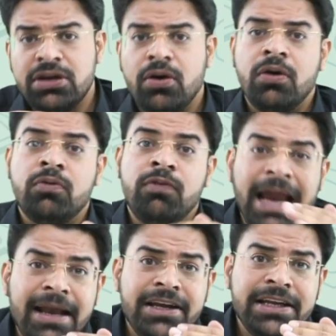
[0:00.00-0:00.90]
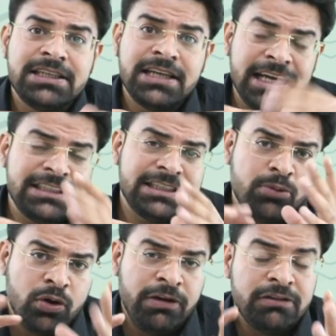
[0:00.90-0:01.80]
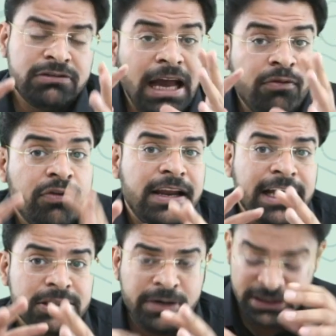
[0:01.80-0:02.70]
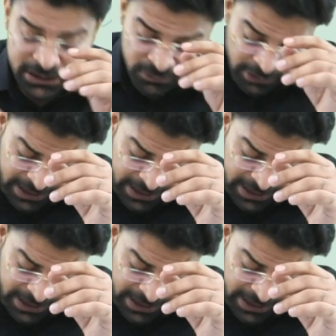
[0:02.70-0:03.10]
or while teaching SHM or waves, I will explain this. Why is